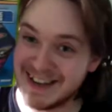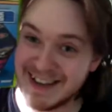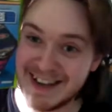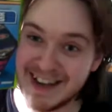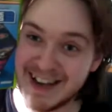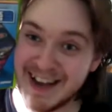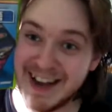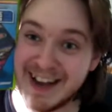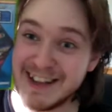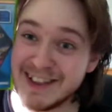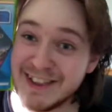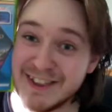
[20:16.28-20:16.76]

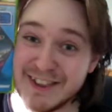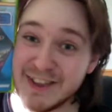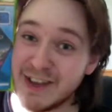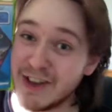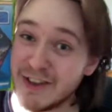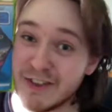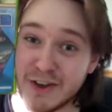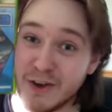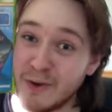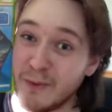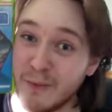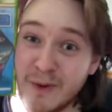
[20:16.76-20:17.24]

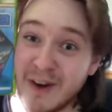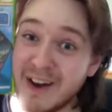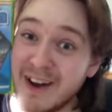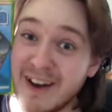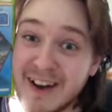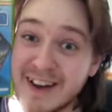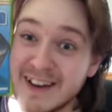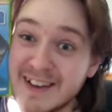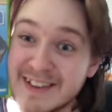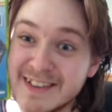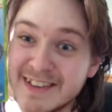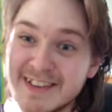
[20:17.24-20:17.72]
another
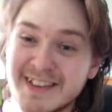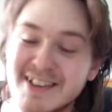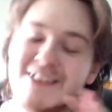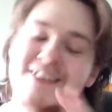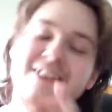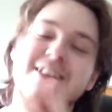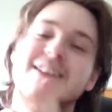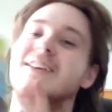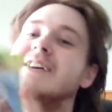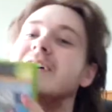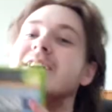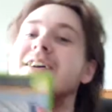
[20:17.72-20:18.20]
one,
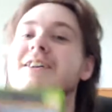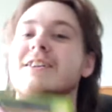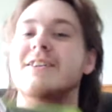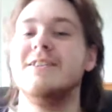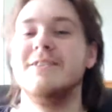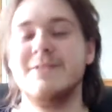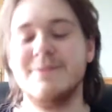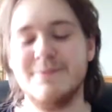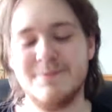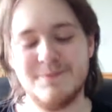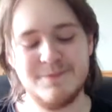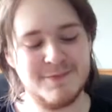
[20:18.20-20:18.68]

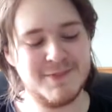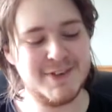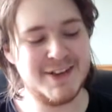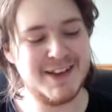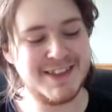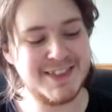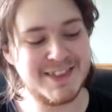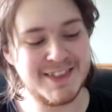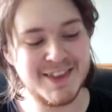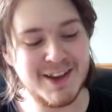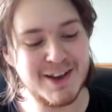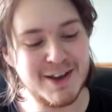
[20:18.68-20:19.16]
a
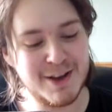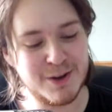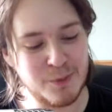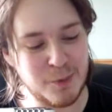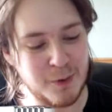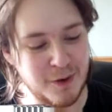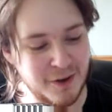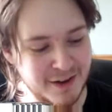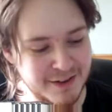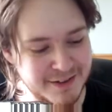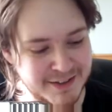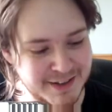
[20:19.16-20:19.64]
third
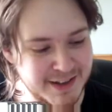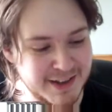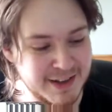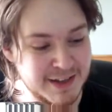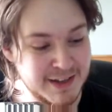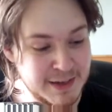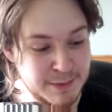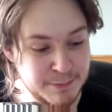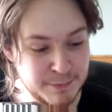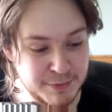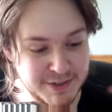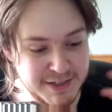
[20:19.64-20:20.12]
one,
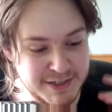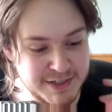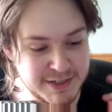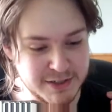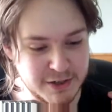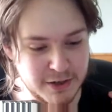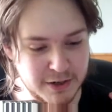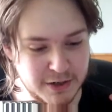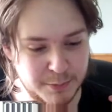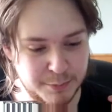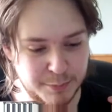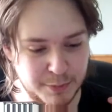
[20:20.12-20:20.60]
but this has
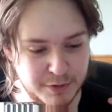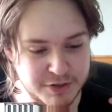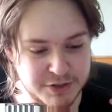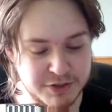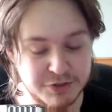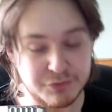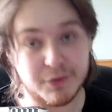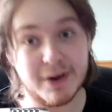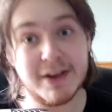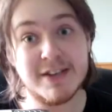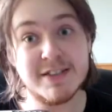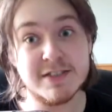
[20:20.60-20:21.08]
got a bunch of
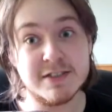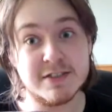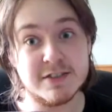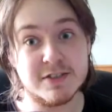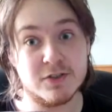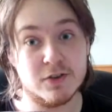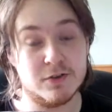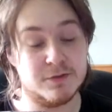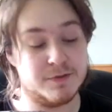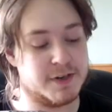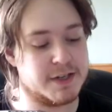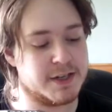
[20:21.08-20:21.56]
racing
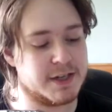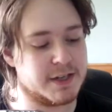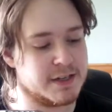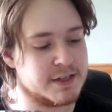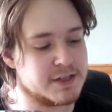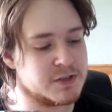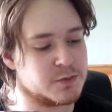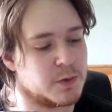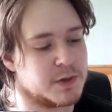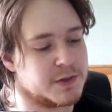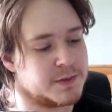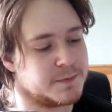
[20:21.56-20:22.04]
stuff in it. This
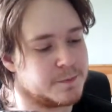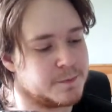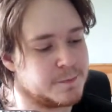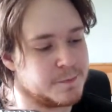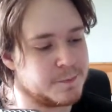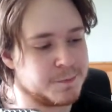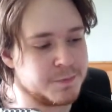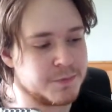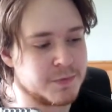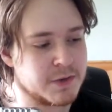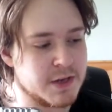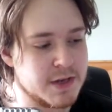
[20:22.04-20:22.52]
one,
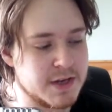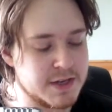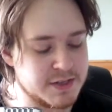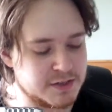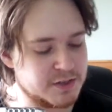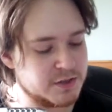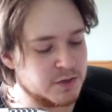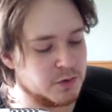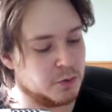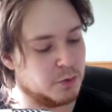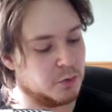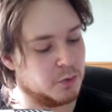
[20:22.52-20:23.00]
this is
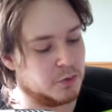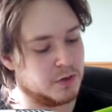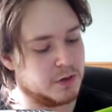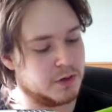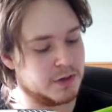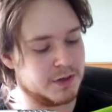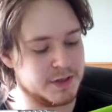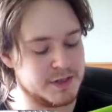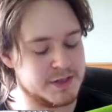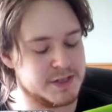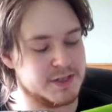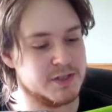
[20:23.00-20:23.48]
all
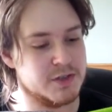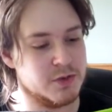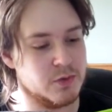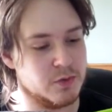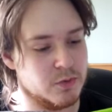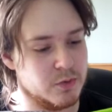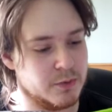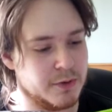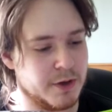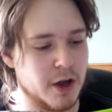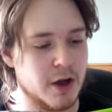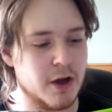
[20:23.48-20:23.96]

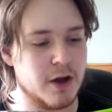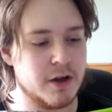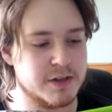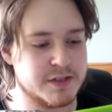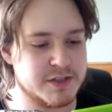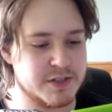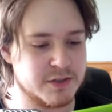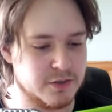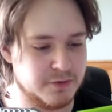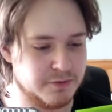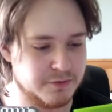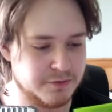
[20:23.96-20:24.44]
car
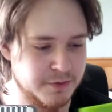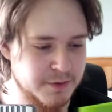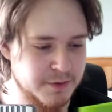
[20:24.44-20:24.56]
stuff.